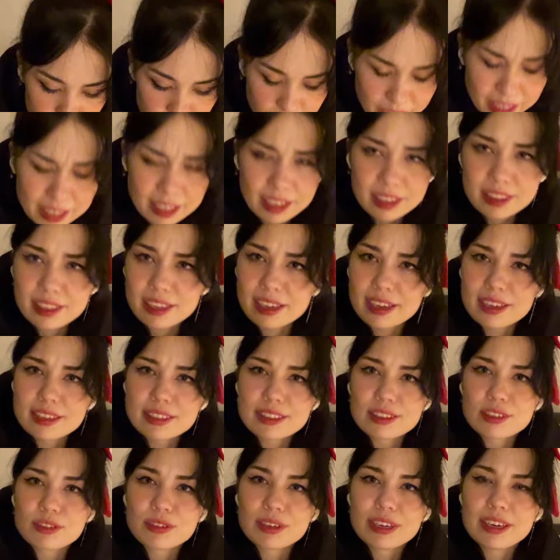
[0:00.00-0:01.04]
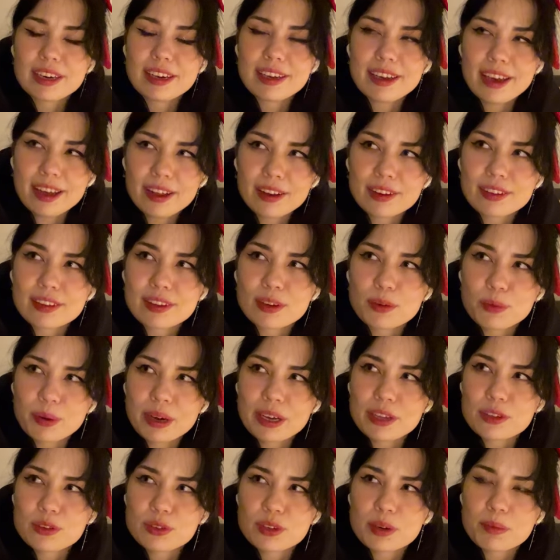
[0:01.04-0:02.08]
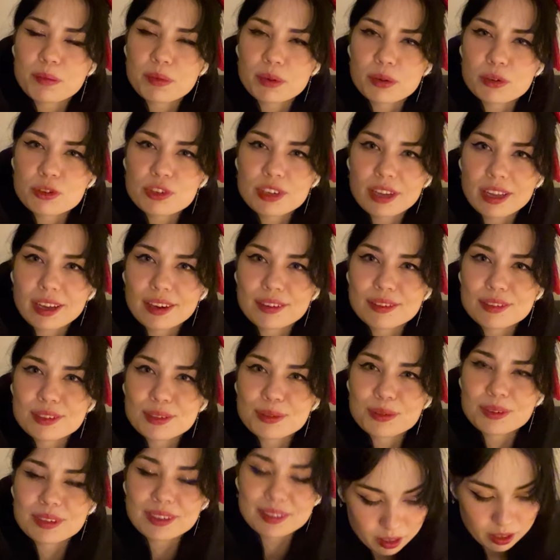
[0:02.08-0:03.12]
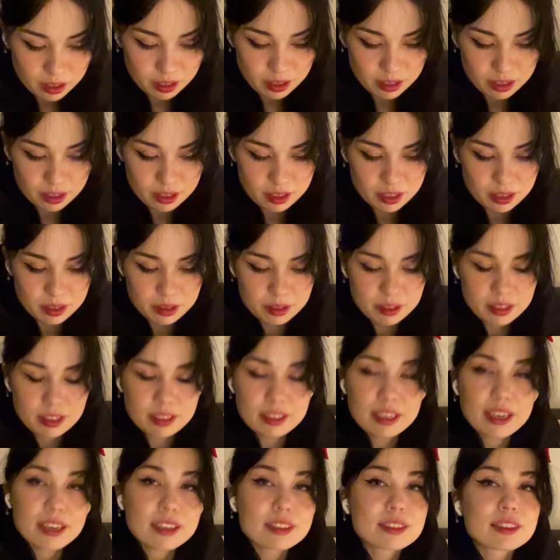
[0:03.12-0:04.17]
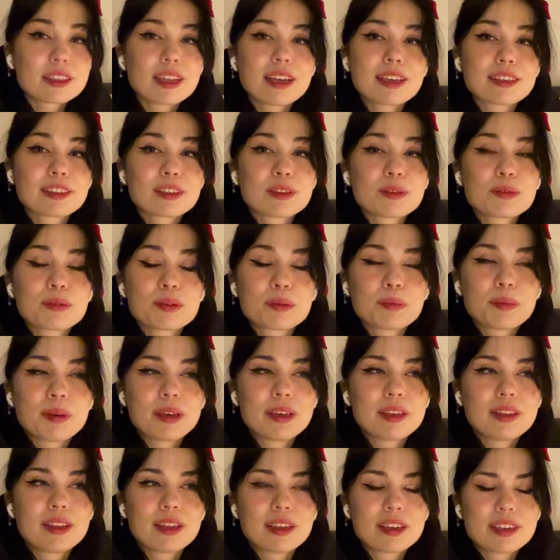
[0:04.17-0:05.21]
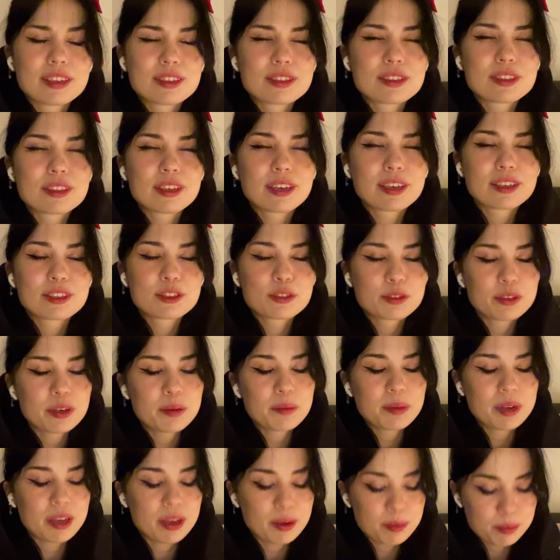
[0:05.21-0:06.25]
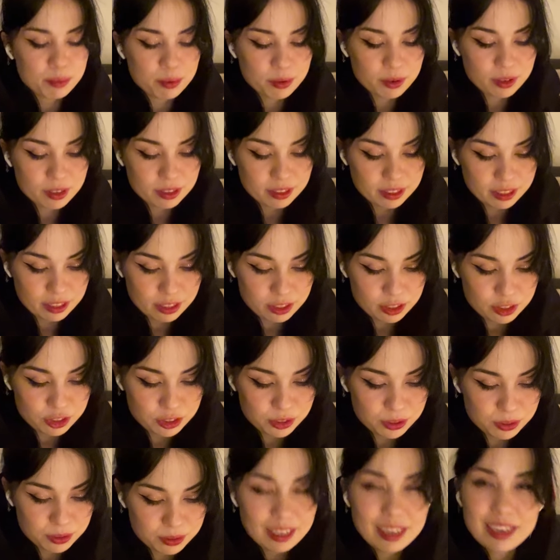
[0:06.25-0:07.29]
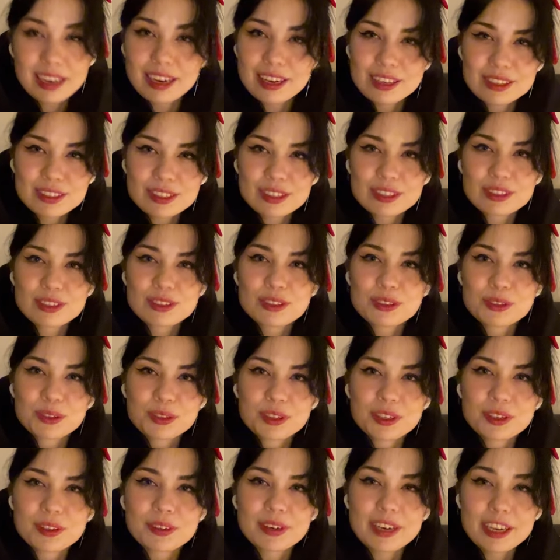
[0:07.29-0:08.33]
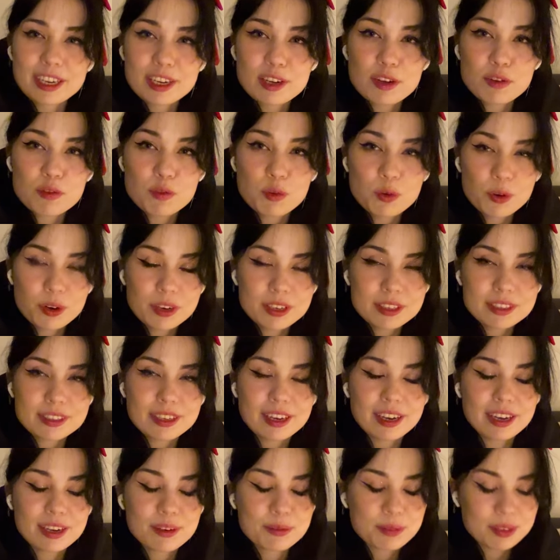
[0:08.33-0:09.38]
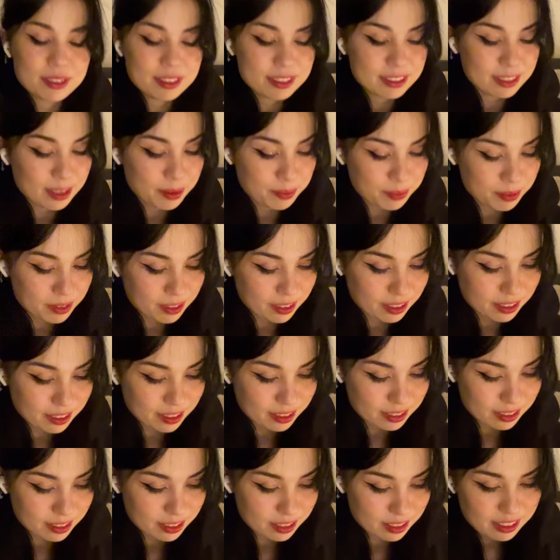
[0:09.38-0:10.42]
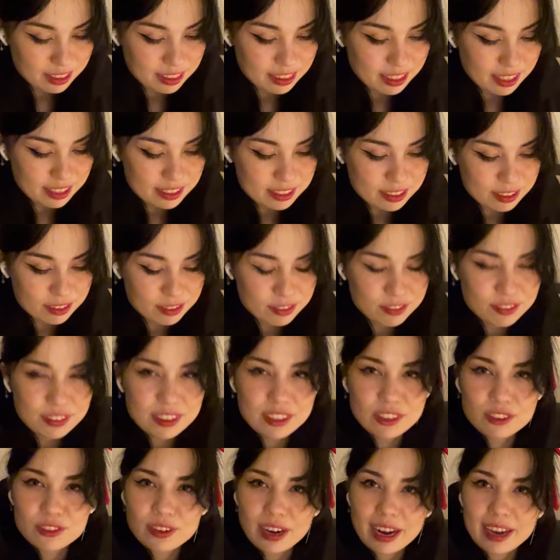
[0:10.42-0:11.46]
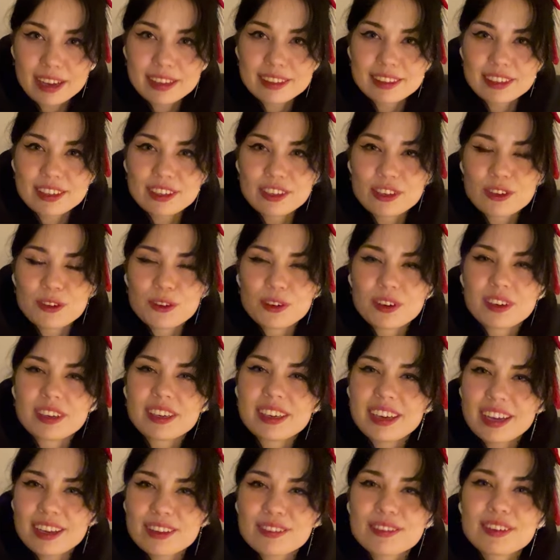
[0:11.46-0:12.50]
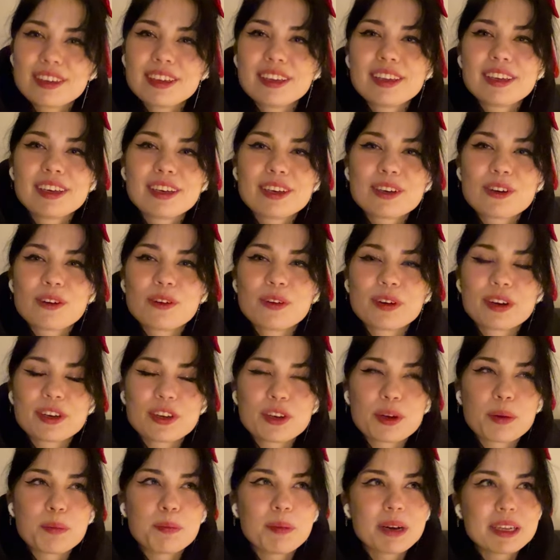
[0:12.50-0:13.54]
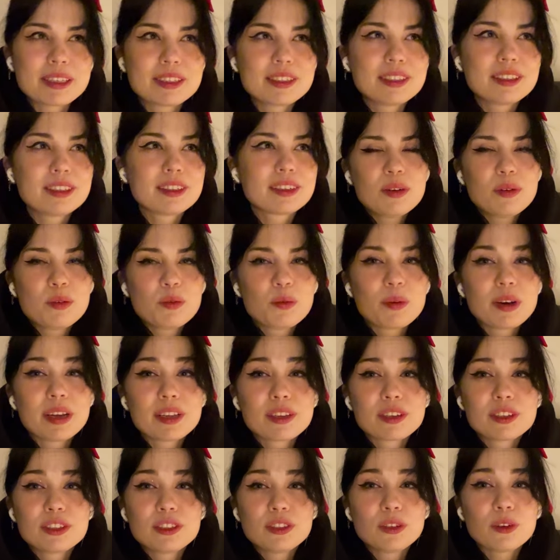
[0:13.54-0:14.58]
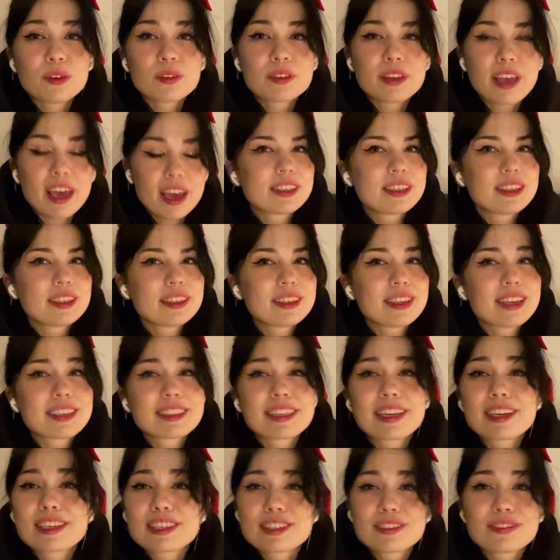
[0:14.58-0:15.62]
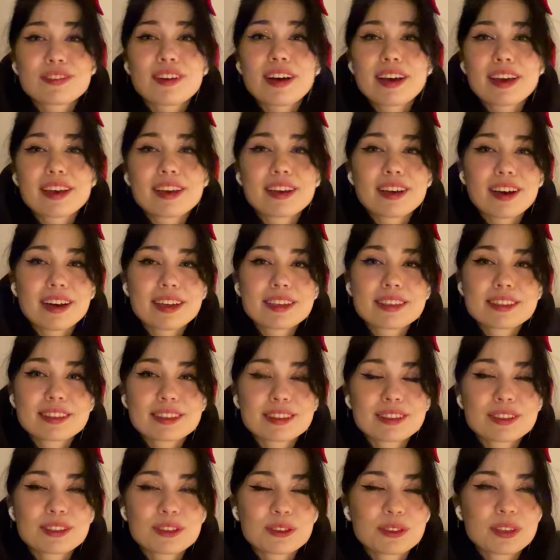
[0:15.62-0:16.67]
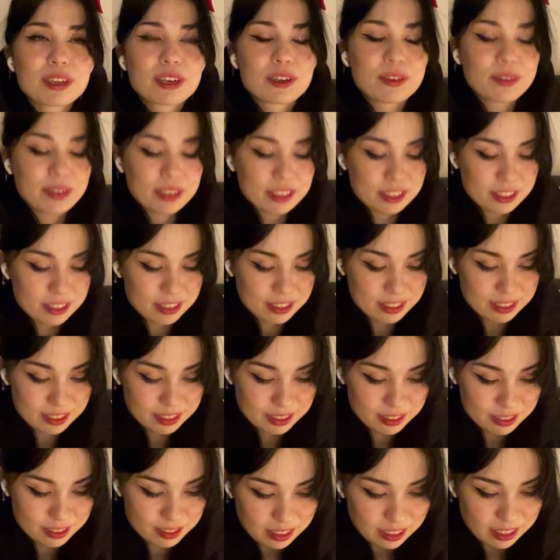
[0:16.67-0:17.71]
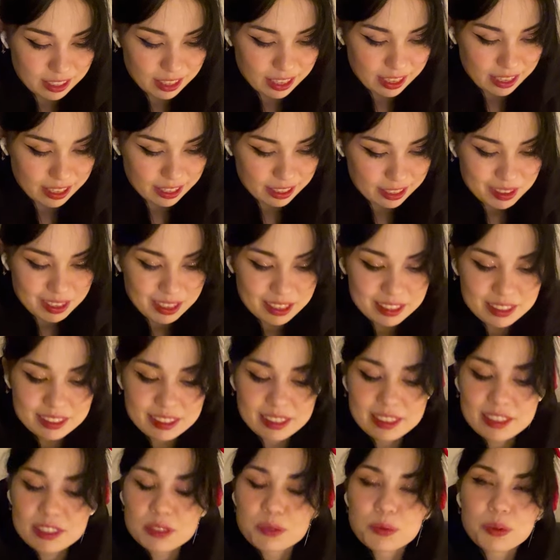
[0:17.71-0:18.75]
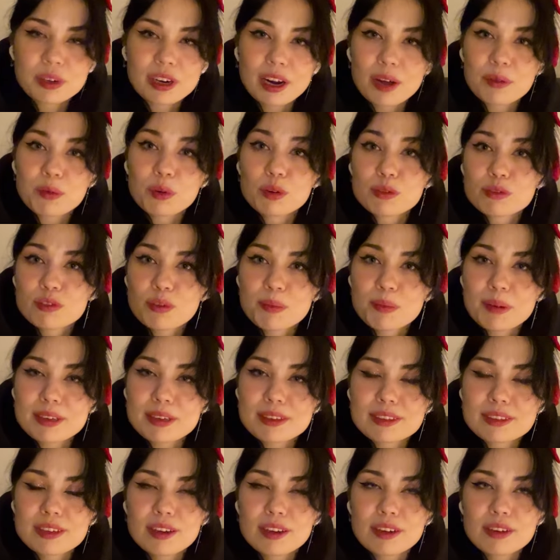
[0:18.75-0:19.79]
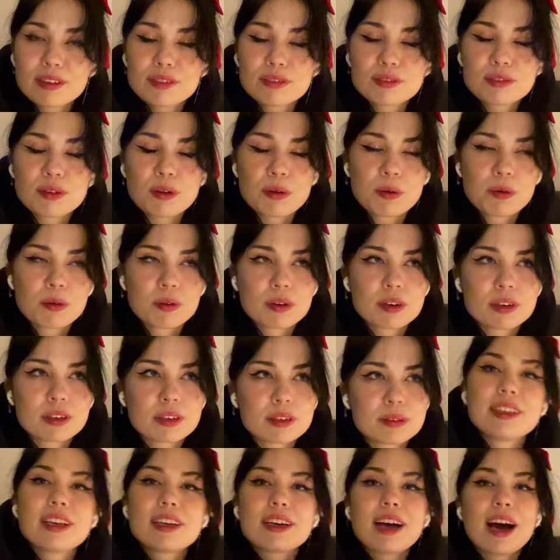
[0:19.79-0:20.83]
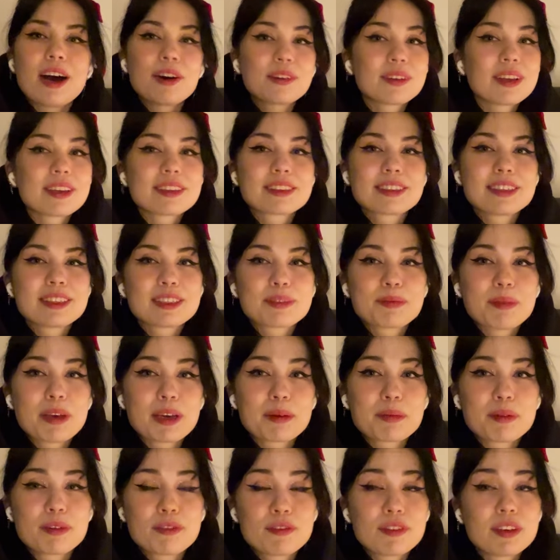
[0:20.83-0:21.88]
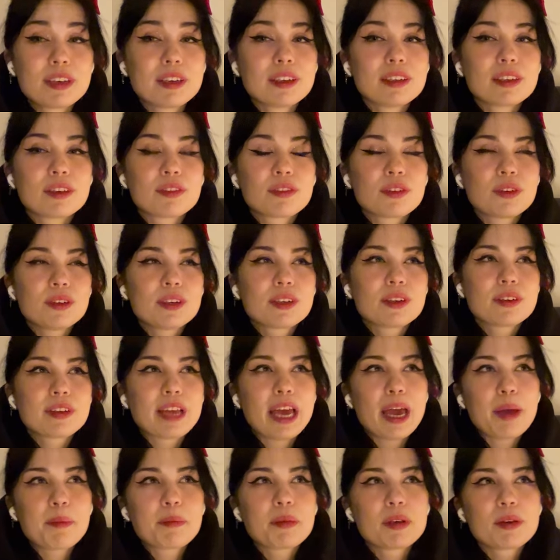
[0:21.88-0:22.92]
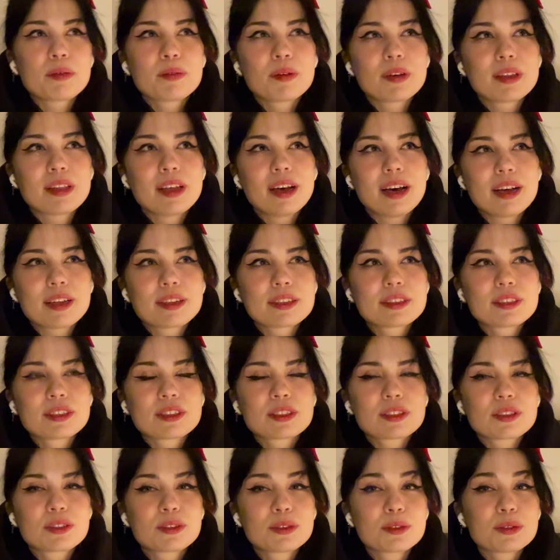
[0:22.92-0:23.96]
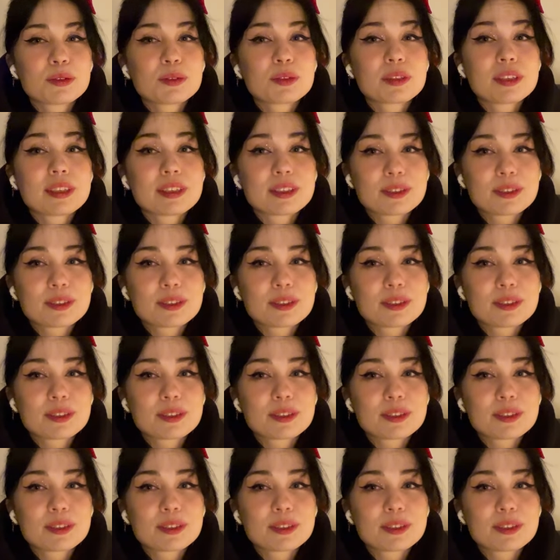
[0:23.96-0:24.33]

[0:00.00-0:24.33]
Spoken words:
And I think it's a really healthy way to approach life as well. And the next lesson would be that it's extremely important that you listen to your inner voice, and when something doesn't feel right in your gut feeling or in your body, when you don't have a satisfying answer to the questions like, is this what I want for myself, or how does this make me feel? If you're not happy with the answers to these